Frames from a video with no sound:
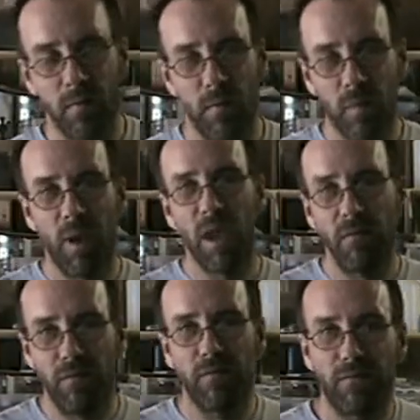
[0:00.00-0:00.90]
The
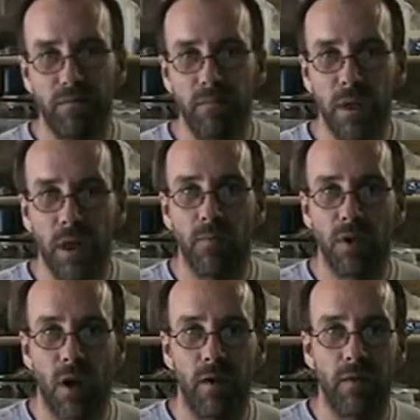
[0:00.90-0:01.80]
paint
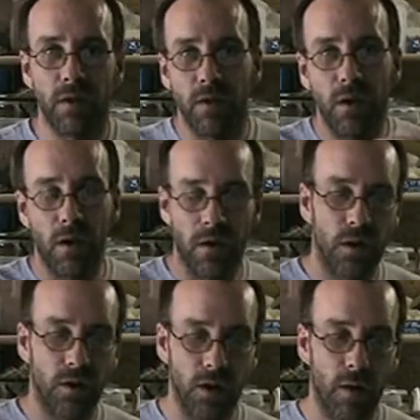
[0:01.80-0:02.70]
comes off it, so you got
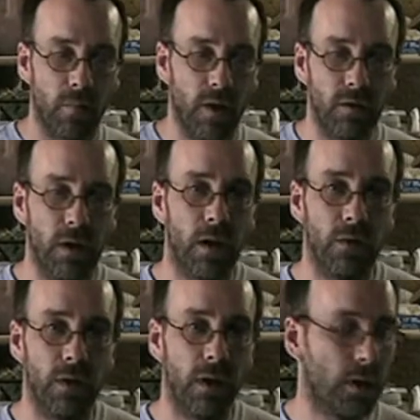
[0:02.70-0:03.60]
to touch it up every
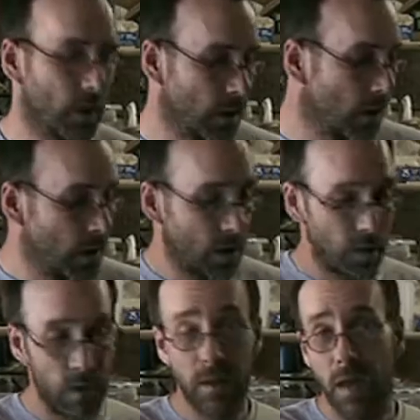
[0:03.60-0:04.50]
now and then. Hey,
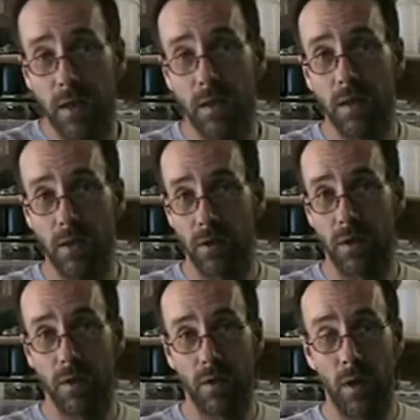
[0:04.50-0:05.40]
this case these
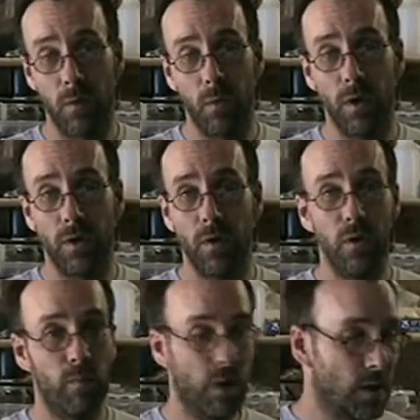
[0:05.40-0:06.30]
are just wooden
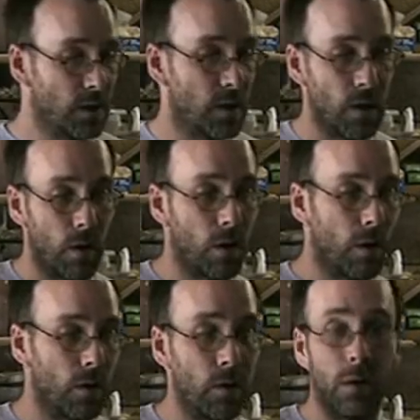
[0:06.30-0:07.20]
toothpicks, and
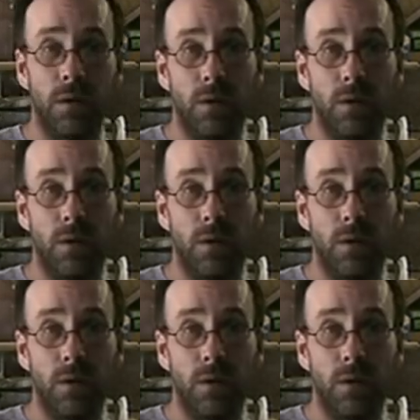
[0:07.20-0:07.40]
on